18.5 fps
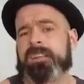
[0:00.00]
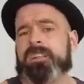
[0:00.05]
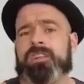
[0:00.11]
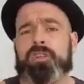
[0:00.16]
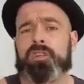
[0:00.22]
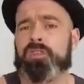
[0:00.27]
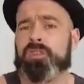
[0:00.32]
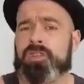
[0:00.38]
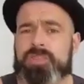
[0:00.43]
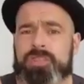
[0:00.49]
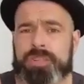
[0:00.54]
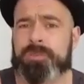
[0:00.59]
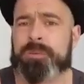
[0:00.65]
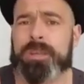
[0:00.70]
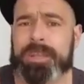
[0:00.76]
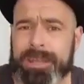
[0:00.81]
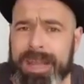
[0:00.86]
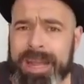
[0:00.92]

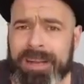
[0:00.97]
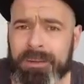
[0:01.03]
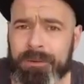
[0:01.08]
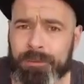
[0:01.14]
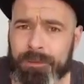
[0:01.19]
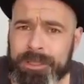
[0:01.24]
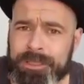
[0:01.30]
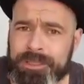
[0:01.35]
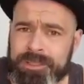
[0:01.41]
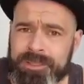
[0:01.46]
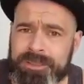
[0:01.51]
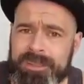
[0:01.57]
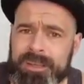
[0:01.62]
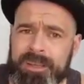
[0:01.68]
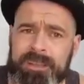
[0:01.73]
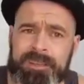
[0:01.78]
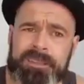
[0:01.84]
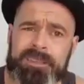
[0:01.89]
culture and language
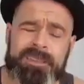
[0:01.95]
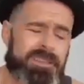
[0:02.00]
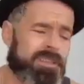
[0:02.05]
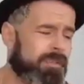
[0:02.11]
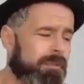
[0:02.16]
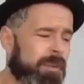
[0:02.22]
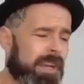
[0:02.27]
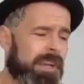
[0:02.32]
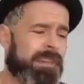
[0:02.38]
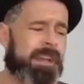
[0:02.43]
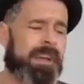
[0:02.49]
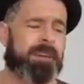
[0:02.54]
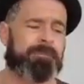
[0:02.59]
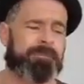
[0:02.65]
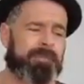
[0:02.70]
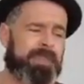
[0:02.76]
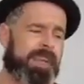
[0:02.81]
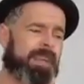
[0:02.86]
and stuff like
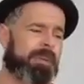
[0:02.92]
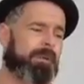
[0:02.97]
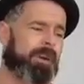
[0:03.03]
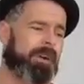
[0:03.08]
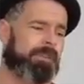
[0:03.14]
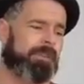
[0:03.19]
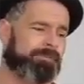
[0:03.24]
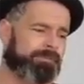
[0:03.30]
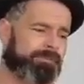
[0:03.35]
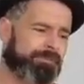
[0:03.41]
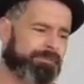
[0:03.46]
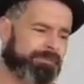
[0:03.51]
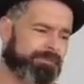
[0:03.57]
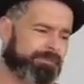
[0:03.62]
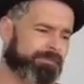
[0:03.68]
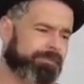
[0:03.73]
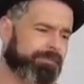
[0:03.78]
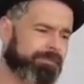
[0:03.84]
that. Anyway,
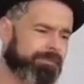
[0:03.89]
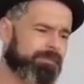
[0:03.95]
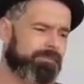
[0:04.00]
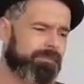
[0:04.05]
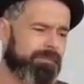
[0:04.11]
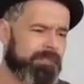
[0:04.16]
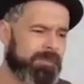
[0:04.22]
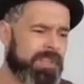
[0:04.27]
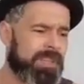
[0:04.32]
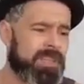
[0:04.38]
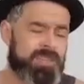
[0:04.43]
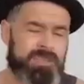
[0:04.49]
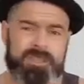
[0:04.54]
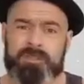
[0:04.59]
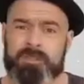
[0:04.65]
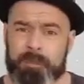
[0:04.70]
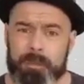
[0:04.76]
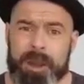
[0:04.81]

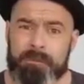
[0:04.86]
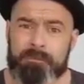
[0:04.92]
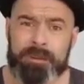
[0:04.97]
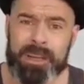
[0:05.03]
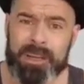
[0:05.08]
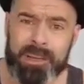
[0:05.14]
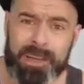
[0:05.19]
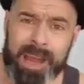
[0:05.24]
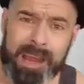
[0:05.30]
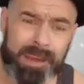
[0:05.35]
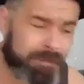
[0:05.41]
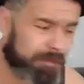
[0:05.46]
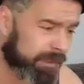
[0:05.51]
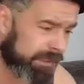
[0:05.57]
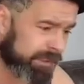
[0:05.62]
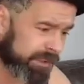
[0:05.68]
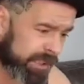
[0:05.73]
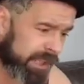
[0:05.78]
stuff about real life.
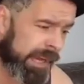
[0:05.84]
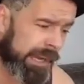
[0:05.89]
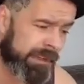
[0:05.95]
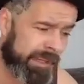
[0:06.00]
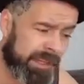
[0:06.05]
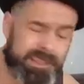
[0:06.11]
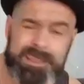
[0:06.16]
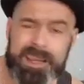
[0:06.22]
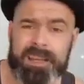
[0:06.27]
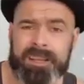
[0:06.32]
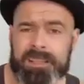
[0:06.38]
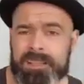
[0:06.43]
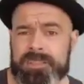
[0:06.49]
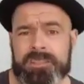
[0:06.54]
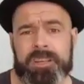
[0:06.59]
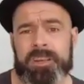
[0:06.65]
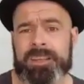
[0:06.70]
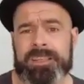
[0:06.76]
Yeah,
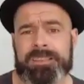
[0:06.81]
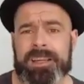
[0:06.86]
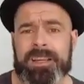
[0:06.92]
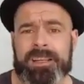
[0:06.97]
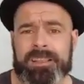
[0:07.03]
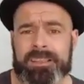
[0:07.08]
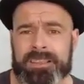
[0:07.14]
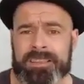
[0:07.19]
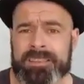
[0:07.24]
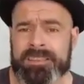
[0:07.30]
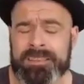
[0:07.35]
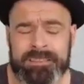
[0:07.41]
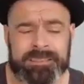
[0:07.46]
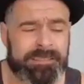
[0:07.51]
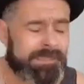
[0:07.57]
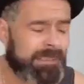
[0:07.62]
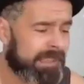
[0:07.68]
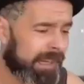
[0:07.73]
exactly, Joe, exactly.
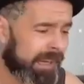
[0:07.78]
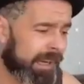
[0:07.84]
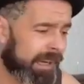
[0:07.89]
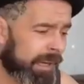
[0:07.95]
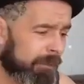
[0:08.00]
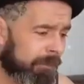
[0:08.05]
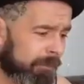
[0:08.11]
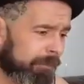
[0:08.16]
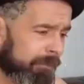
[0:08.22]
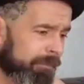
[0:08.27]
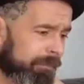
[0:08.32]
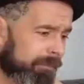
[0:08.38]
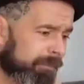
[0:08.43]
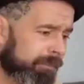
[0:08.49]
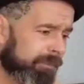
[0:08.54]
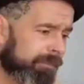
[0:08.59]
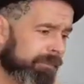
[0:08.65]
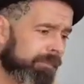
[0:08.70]

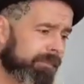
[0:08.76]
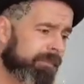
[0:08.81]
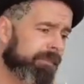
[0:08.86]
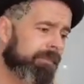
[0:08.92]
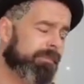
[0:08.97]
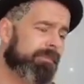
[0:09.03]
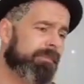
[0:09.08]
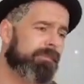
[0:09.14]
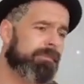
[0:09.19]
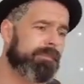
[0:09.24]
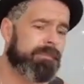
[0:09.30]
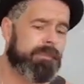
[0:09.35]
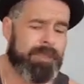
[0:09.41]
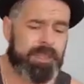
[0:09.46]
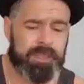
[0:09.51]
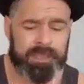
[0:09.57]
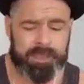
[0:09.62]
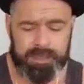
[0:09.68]

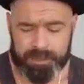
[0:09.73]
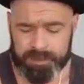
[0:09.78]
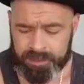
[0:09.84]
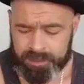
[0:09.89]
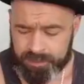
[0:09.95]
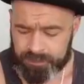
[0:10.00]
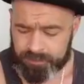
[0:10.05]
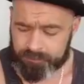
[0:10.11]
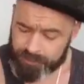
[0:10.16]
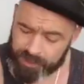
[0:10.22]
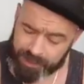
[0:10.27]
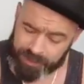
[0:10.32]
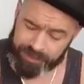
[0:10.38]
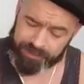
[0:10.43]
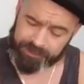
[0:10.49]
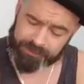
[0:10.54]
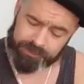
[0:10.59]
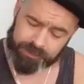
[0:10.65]

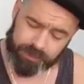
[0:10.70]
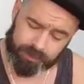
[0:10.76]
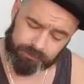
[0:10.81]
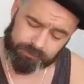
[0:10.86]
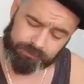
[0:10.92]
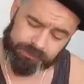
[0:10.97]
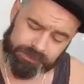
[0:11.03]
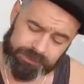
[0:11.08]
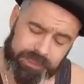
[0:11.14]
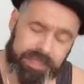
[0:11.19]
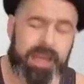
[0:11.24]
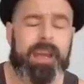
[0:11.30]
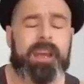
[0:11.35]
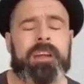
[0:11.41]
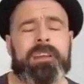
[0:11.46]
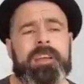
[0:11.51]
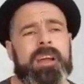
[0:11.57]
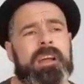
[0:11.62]
Right, cool. So
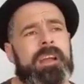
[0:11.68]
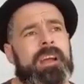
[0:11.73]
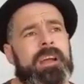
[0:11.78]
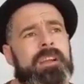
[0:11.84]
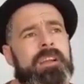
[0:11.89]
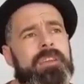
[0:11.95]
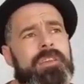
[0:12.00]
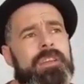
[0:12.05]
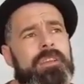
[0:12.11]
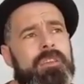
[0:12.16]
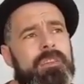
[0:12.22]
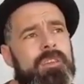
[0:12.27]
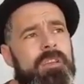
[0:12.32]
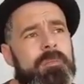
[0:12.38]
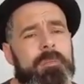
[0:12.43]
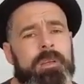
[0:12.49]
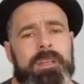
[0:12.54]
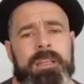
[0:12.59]
yeah, and I think
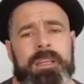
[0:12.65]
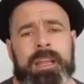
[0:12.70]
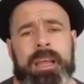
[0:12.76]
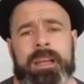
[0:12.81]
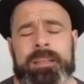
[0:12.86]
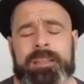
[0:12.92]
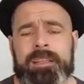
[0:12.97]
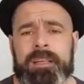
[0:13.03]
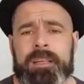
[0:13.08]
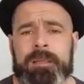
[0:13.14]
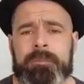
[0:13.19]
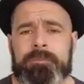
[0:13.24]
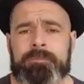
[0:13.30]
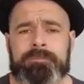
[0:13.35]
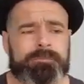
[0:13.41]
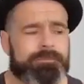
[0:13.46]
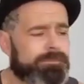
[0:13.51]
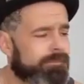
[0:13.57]
ultimately, like,
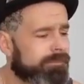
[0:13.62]
a